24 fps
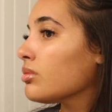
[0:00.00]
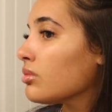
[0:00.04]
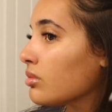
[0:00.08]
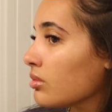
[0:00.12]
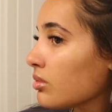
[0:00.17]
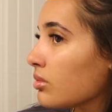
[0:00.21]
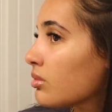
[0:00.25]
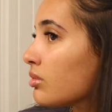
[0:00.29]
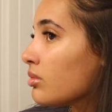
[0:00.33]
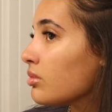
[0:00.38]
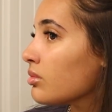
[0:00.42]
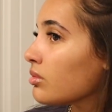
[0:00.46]

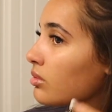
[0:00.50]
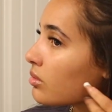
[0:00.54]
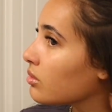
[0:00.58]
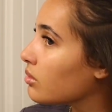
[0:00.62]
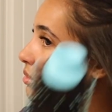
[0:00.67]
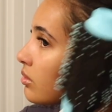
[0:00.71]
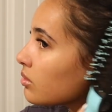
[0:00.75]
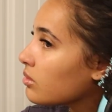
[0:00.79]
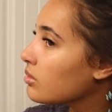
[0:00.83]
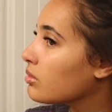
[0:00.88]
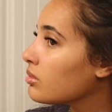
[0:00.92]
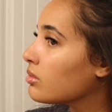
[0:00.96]

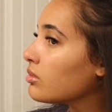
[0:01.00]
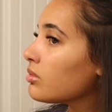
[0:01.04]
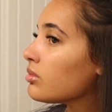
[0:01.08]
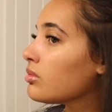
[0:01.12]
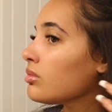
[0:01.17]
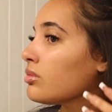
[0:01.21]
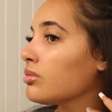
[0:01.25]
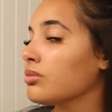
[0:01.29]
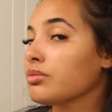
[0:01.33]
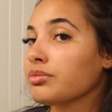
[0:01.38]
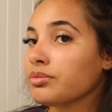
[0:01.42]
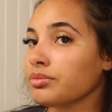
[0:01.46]
TT.
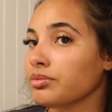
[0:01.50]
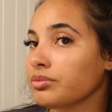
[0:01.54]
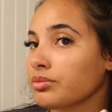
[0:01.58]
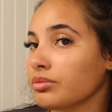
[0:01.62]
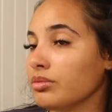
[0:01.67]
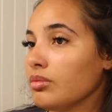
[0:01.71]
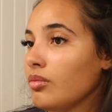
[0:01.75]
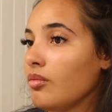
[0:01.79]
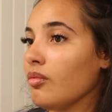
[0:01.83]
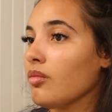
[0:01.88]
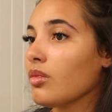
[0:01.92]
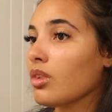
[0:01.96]

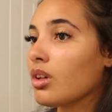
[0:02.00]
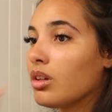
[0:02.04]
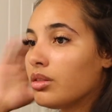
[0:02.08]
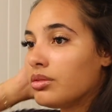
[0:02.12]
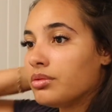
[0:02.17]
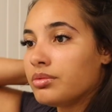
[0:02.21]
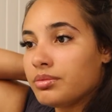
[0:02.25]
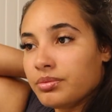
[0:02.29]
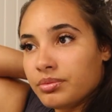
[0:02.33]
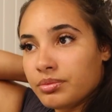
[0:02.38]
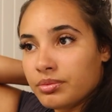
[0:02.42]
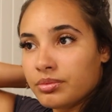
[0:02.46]

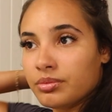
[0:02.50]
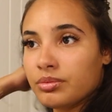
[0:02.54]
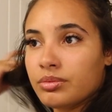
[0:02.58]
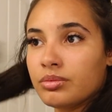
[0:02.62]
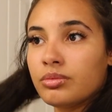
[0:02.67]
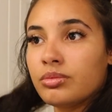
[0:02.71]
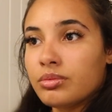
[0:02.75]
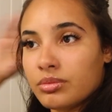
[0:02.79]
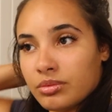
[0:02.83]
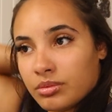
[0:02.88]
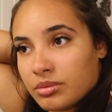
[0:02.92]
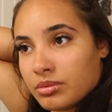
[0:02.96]
Two-turn
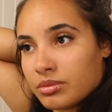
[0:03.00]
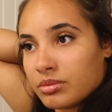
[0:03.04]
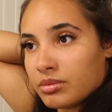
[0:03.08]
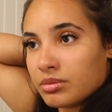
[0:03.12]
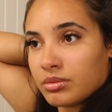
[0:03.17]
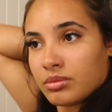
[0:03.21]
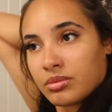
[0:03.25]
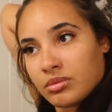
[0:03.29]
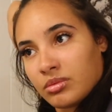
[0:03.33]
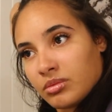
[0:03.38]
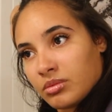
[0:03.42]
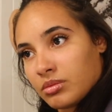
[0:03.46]
baby
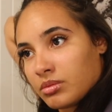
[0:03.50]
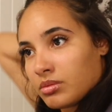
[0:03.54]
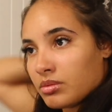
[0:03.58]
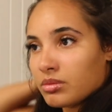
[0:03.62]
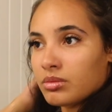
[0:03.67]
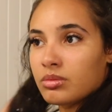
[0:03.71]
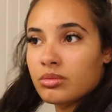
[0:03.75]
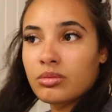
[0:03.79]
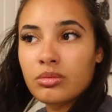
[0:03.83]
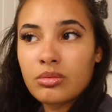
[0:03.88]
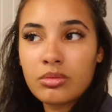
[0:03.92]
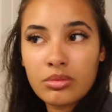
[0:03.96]
girl, you
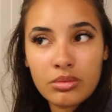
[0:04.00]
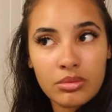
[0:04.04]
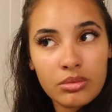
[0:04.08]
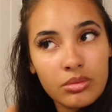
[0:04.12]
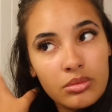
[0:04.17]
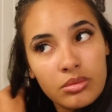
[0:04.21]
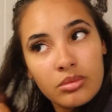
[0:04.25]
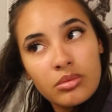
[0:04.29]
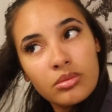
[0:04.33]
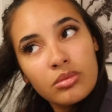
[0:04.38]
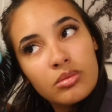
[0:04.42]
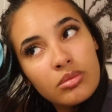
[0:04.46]
know
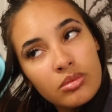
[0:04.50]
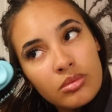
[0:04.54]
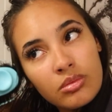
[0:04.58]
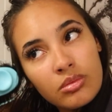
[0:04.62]
me.